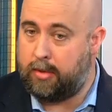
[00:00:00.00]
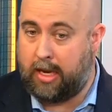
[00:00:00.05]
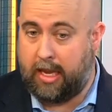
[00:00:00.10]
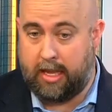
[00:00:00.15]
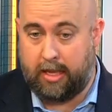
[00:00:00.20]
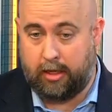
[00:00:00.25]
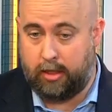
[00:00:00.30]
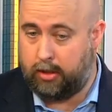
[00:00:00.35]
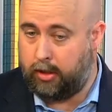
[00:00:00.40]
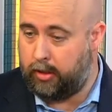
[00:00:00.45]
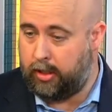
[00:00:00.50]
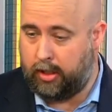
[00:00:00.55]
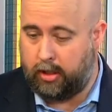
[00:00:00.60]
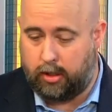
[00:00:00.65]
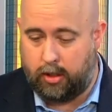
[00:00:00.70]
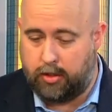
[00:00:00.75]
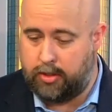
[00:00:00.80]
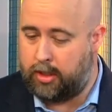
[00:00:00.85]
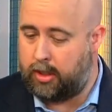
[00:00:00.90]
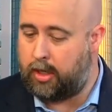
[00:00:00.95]
including
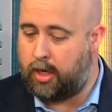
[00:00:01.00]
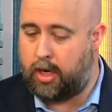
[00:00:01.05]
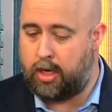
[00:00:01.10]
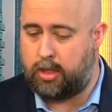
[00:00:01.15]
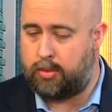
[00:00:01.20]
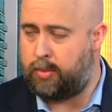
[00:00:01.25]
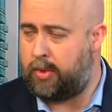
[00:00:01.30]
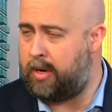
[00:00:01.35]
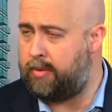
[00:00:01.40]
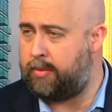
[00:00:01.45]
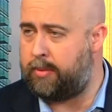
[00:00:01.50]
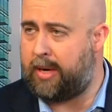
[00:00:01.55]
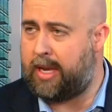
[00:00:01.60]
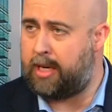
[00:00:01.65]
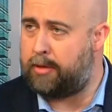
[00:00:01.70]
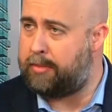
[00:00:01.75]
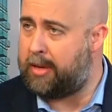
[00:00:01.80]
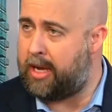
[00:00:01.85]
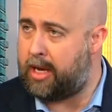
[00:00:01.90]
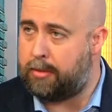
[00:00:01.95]
closing costs, whatever we had
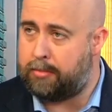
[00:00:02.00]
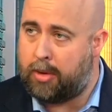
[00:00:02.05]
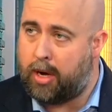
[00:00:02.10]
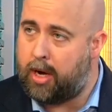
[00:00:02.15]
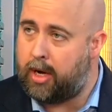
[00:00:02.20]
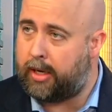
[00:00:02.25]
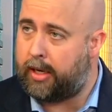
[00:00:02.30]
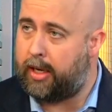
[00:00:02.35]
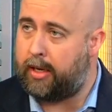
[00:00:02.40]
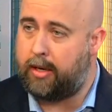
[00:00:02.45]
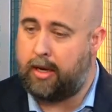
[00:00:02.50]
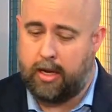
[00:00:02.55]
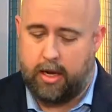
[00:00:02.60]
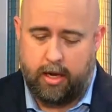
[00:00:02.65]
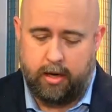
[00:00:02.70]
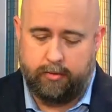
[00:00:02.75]
to pay out of pocket,